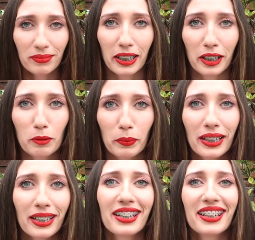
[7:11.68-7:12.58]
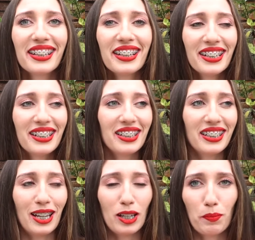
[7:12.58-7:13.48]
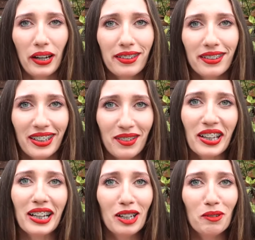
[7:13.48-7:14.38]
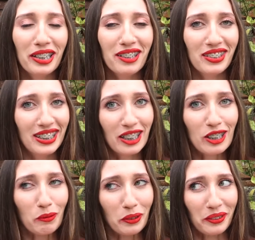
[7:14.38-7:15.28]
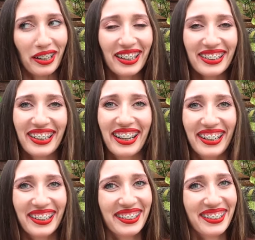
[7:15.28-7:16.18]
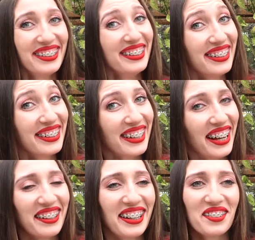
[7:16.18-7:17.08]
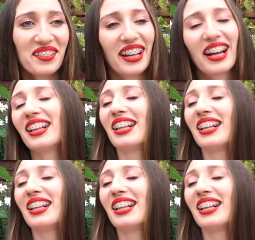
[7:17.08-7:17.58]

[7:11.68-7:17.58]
Can I speak? Yeah, your braces give you a little bit of a lisp as well, so get ready for that.